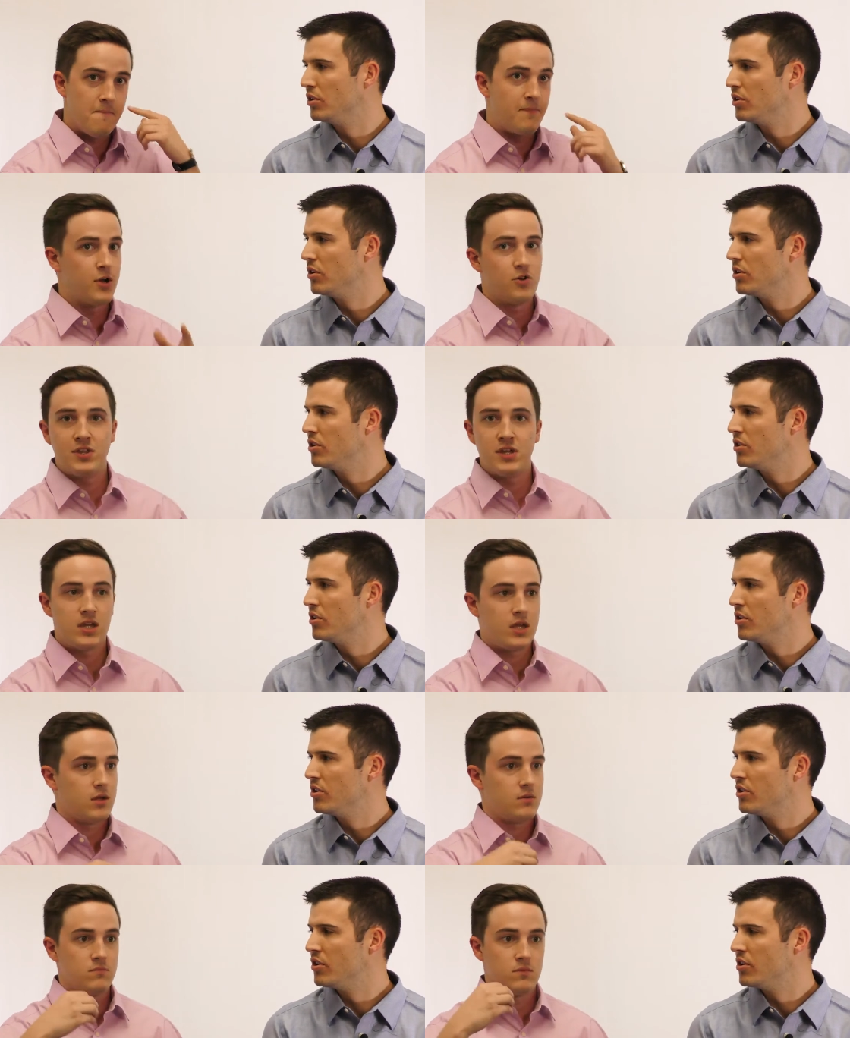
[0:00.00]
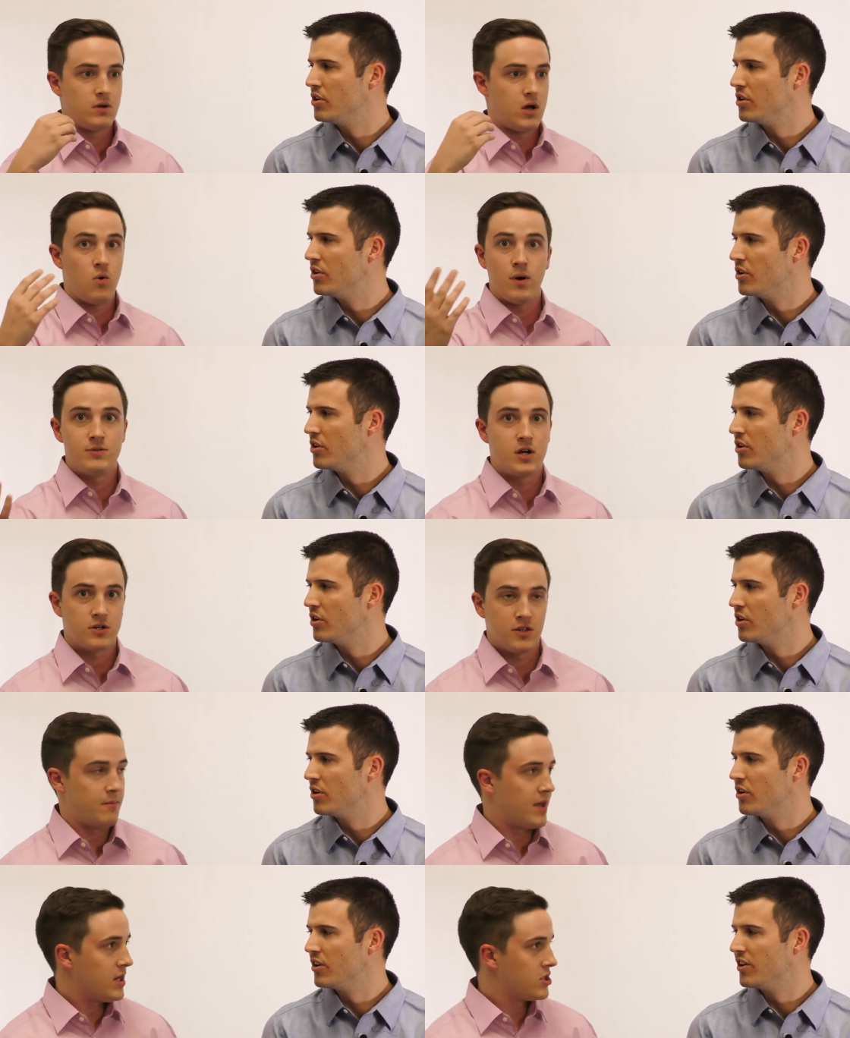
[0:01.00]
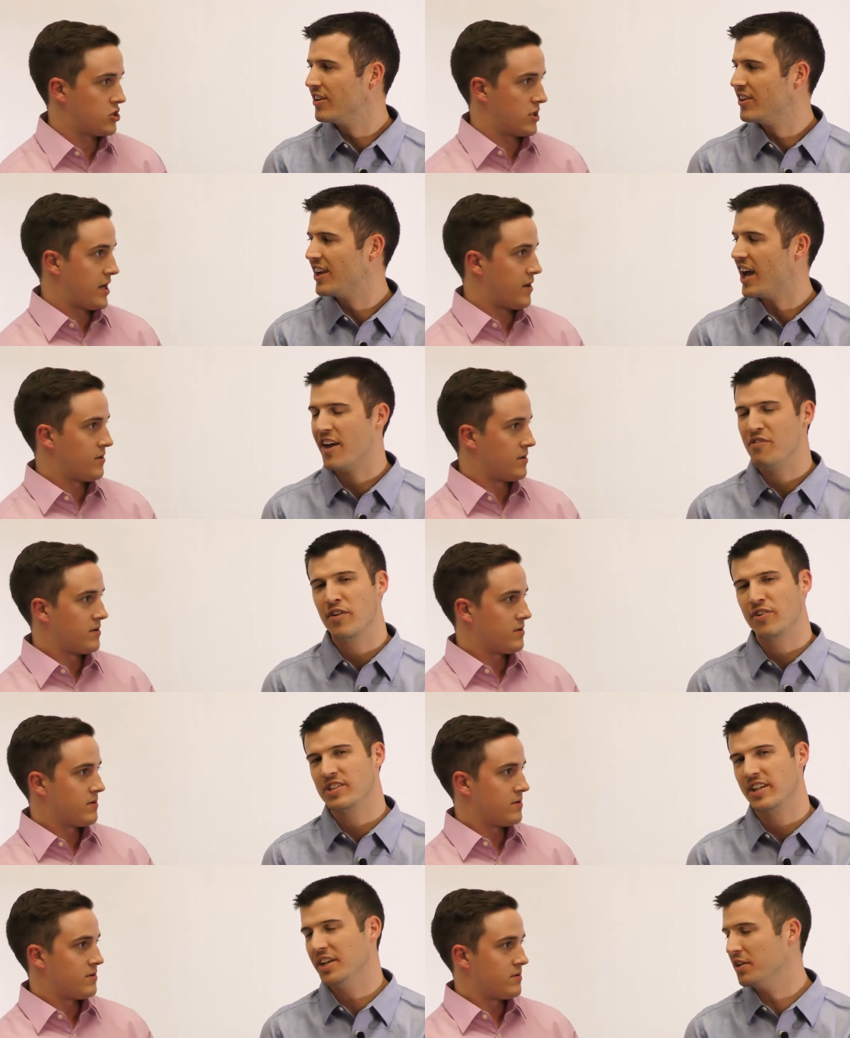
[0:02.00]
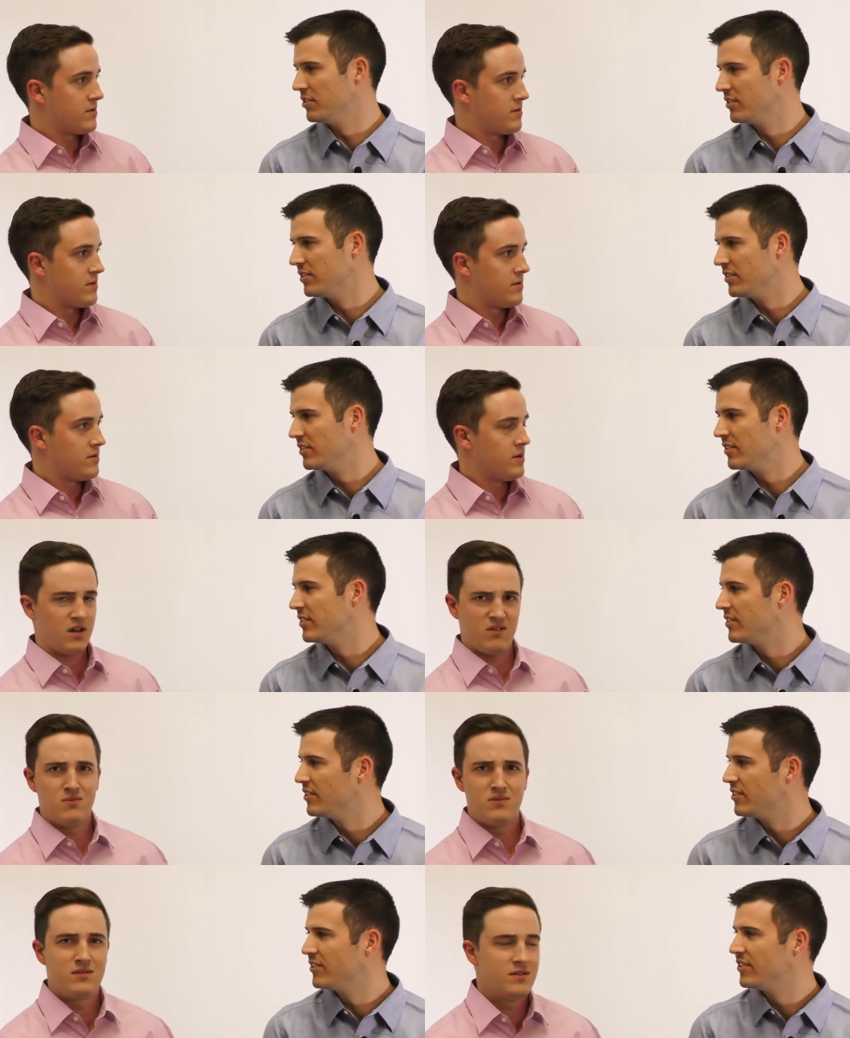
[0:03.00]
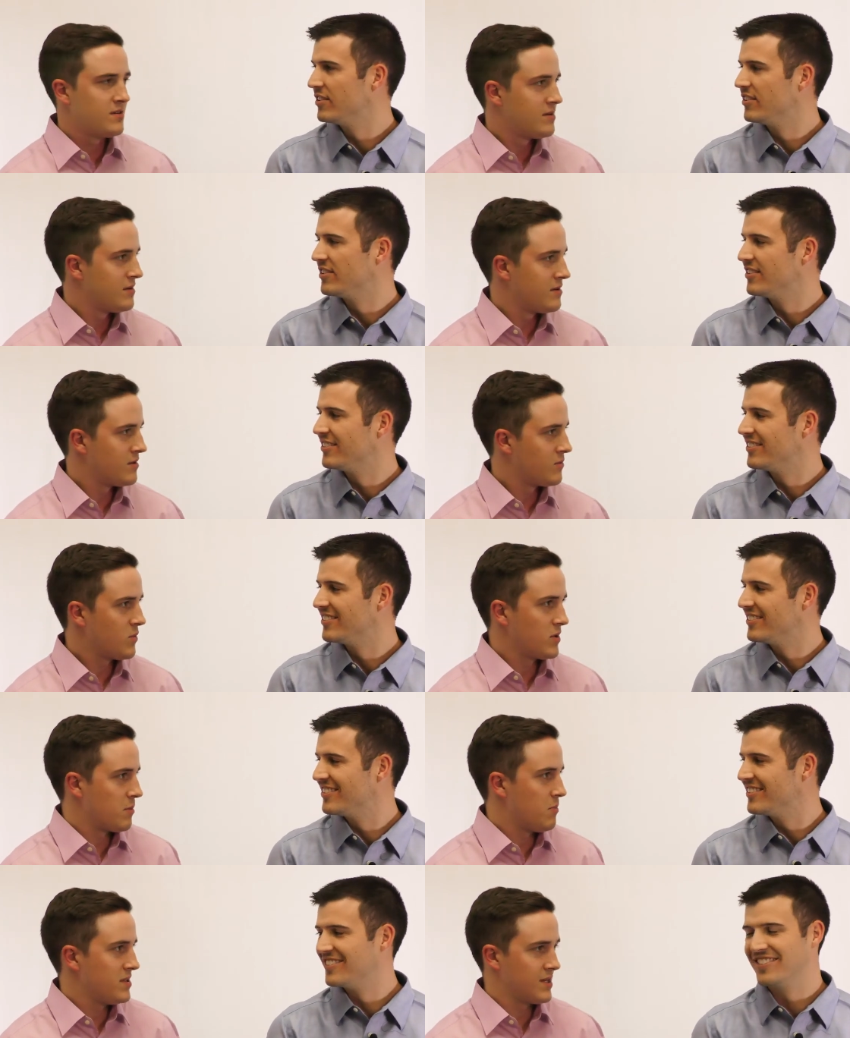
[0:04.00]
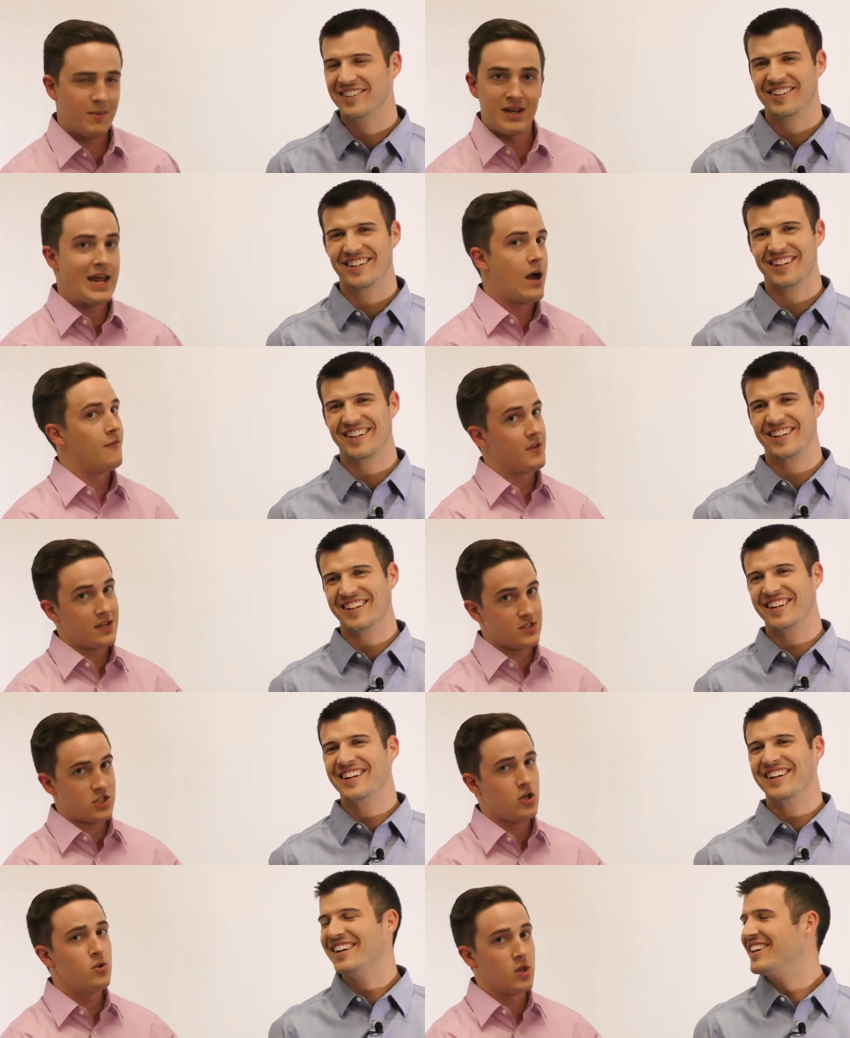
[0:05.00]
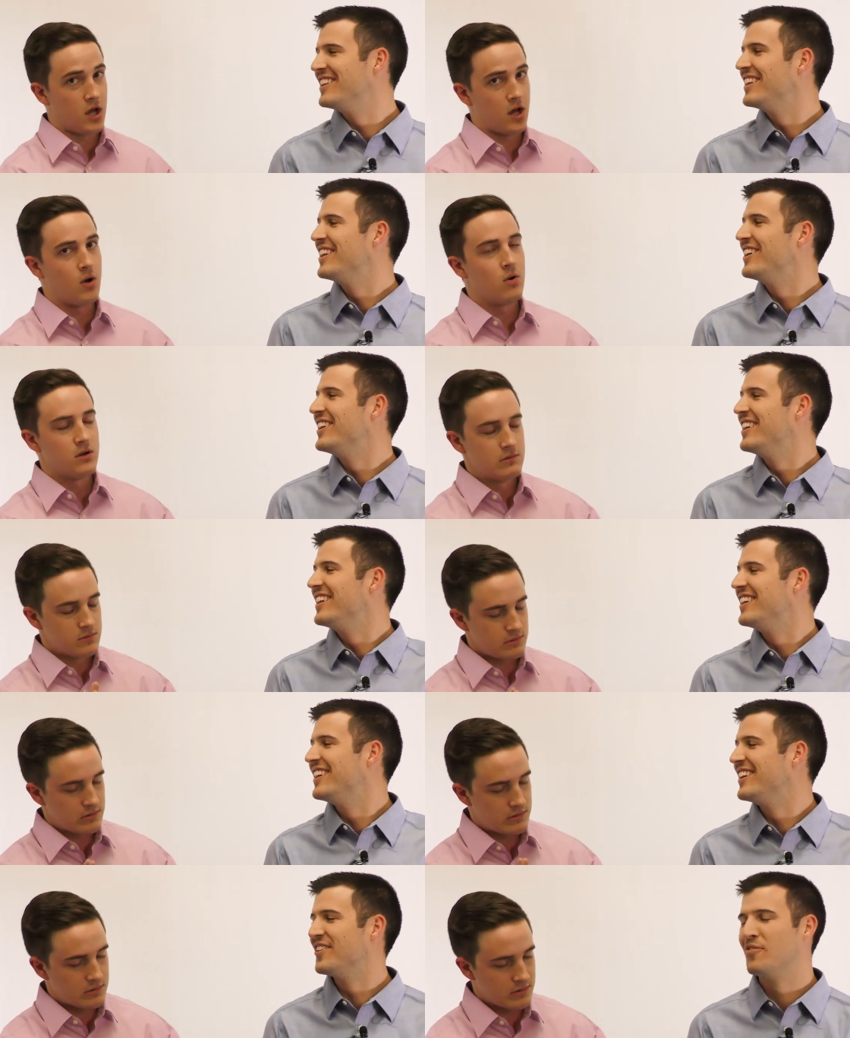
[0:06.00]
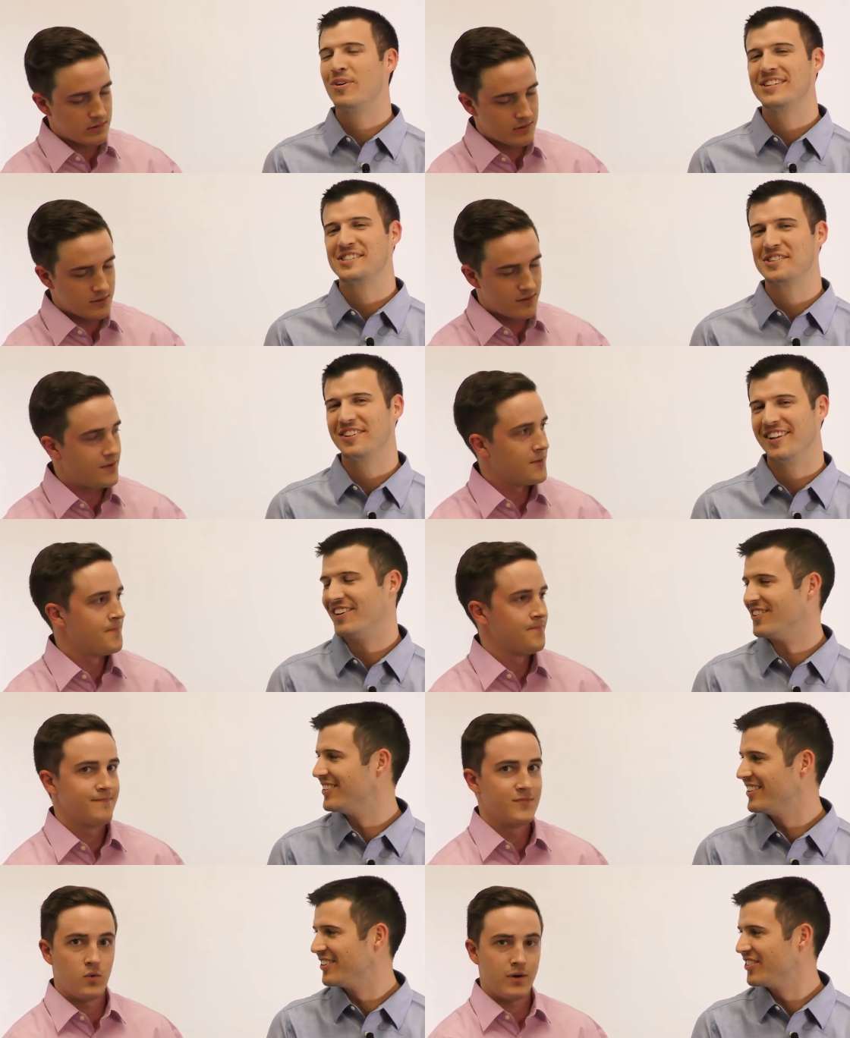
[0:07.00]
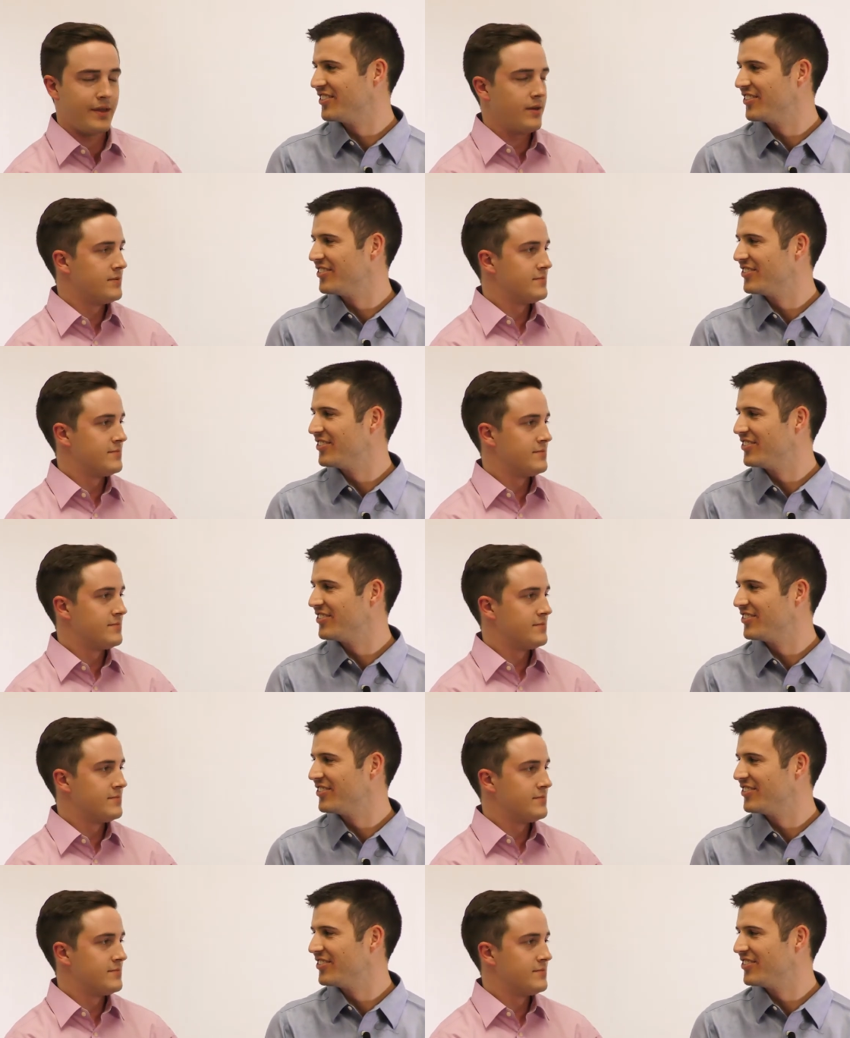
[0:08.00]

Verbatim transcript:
Speaker 1: they're thinking, oh, I'm talking to the manager.
Speaker 2: Have you ever said no? No.
Speaker 1: We want the business. I mean, now if it gets too low.
Speaker 2: What's too low? 20.